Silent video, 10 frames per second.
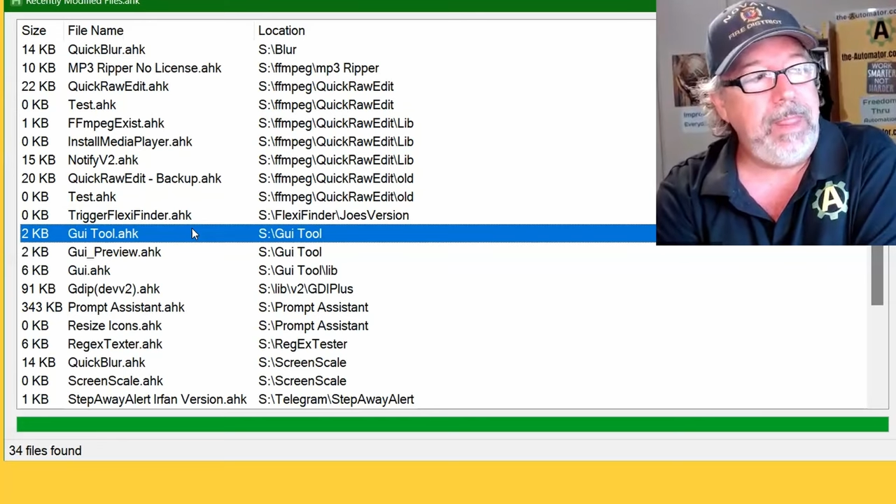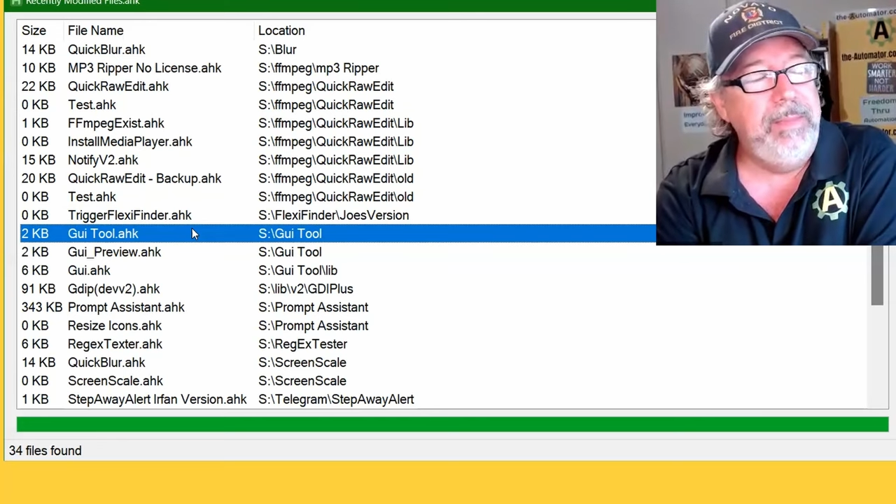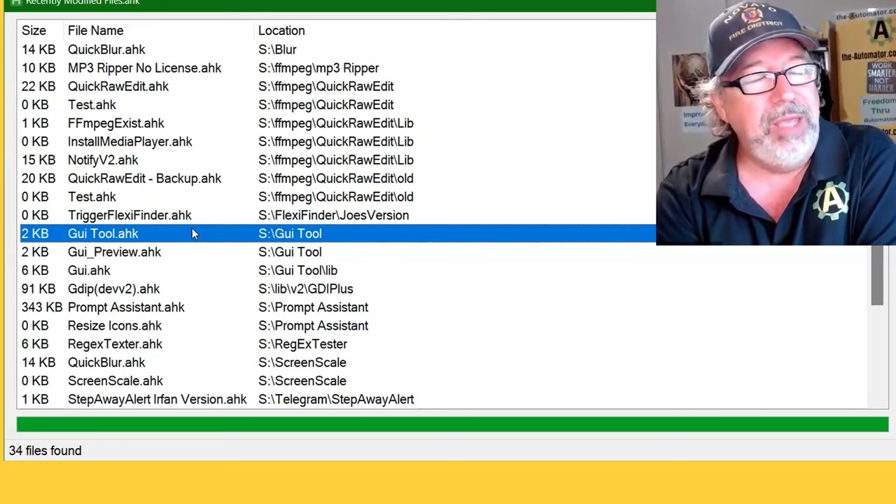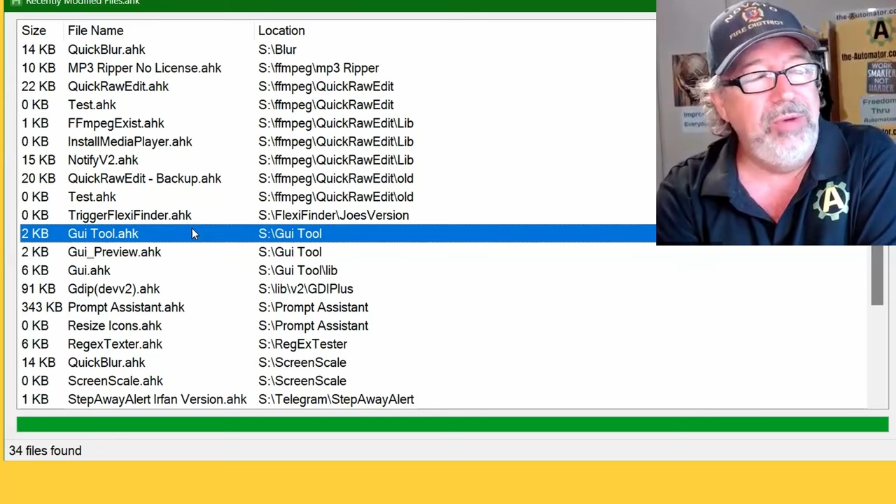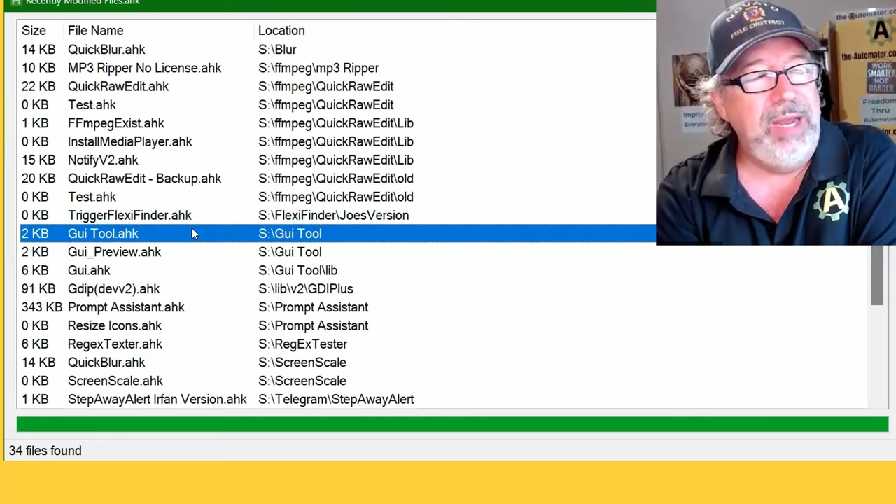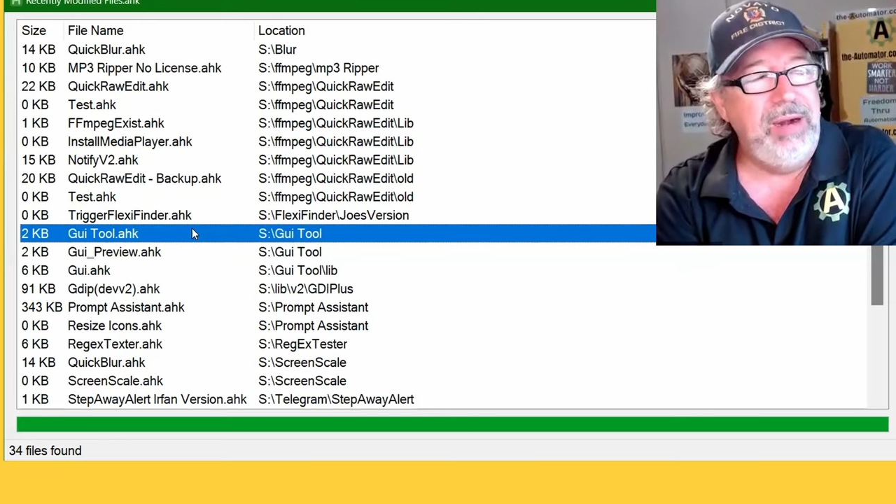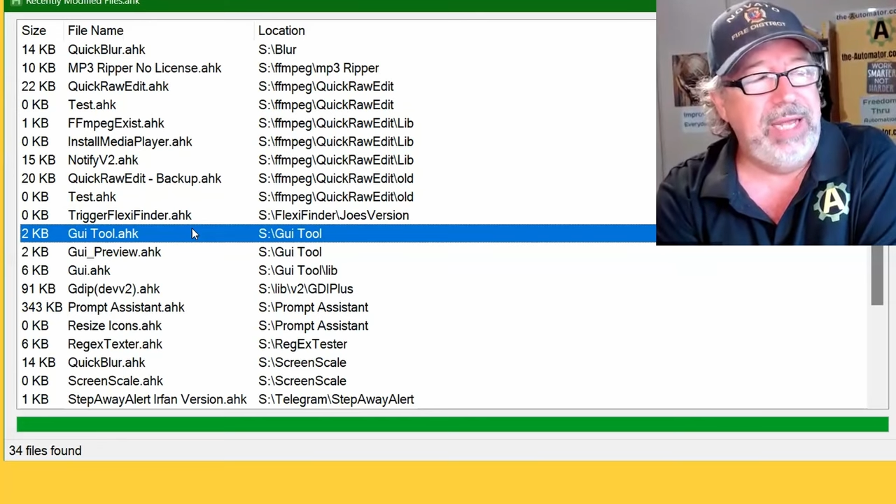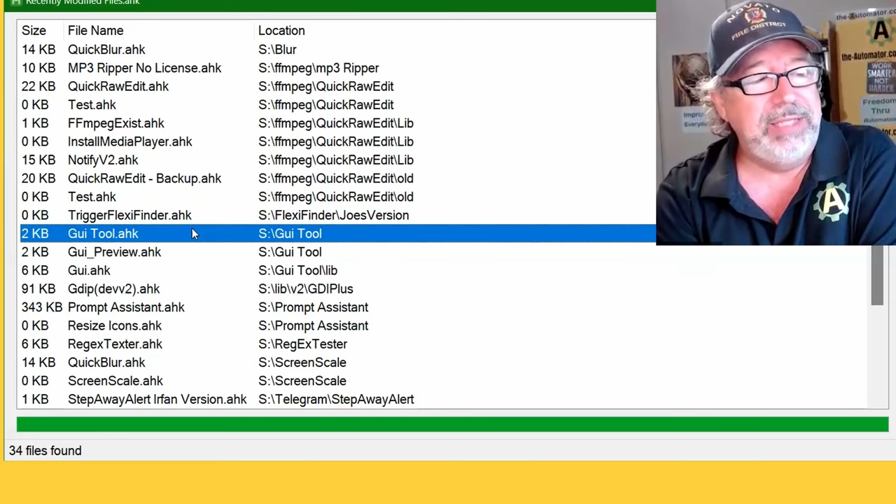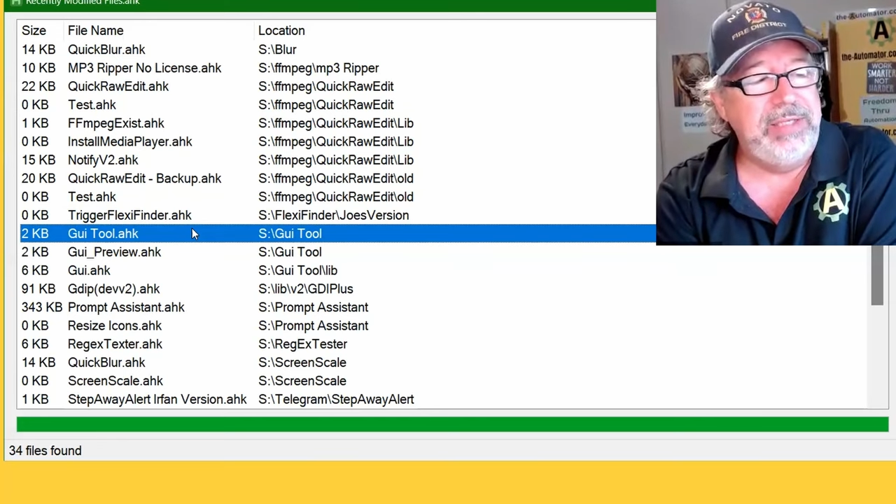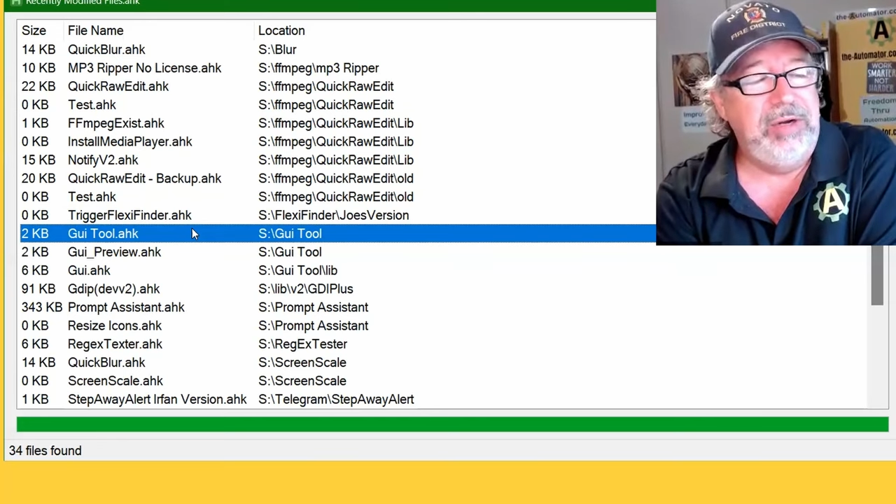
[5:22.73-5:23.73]
But you hear
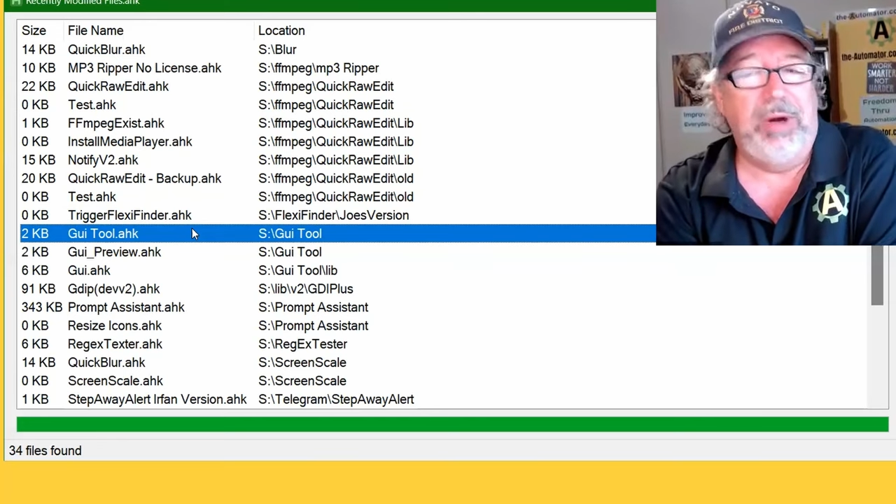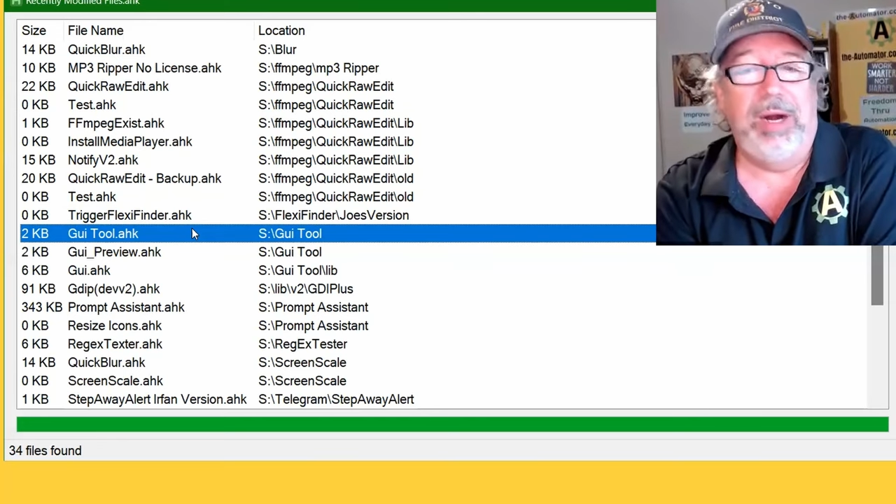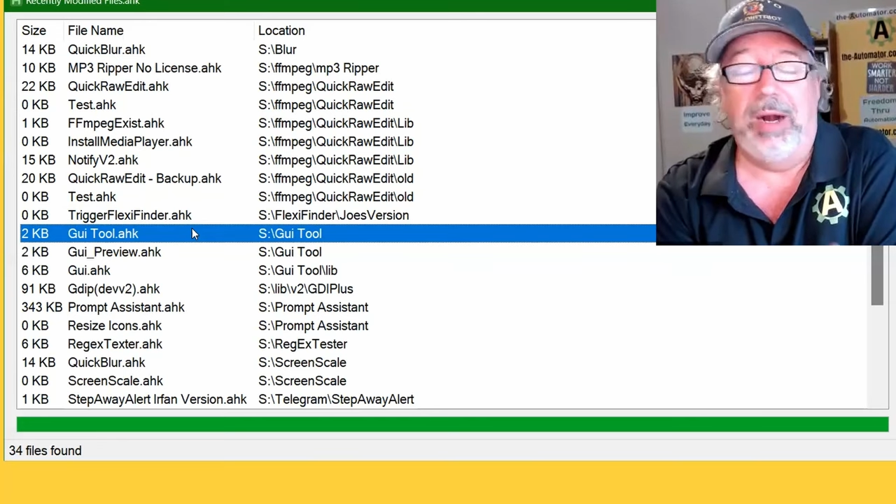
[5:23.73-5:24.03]
us, you know, our,